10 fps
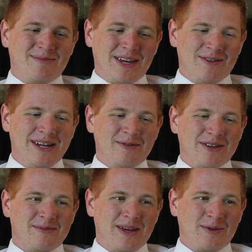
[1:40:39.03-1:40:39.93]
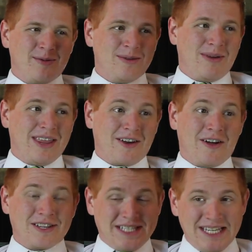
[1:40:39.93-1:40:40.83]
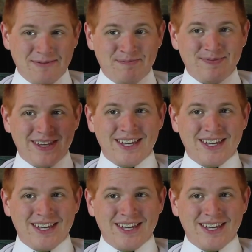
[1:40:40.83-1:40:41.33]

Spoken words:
my greenie with me, and we went by the Colosseum.